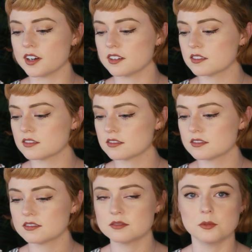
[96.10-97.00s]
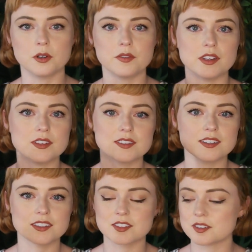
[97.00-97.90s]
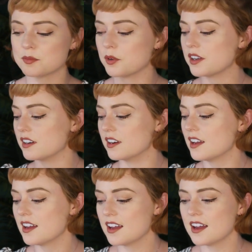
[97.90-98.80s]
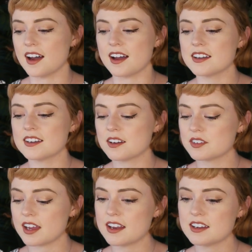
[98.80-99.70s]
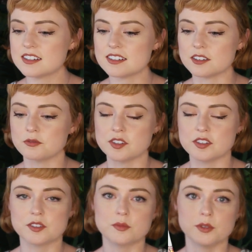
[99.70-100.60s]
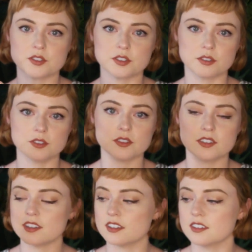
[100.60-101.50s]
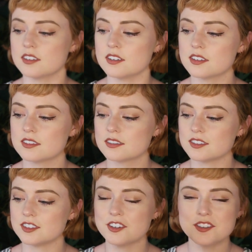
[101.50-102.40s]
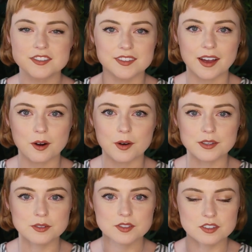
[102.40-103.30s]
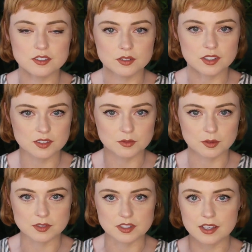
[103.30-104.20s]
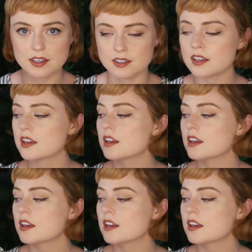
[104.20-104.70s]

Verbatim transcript: got one of these at a certain point and I haven't had a physical book journal in years now. I used to do this when I was a kid.